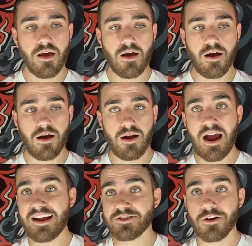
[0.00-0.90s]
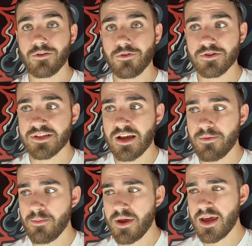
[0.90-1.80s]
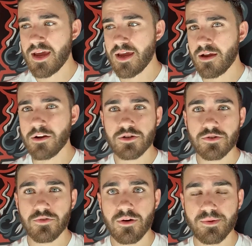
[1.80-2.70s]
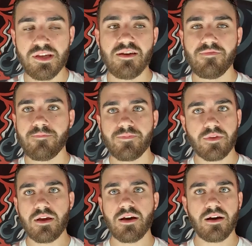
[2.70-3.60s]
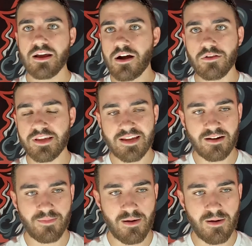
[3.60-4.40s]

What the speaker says: at DarkhorseMMA I believe. I'll link it in my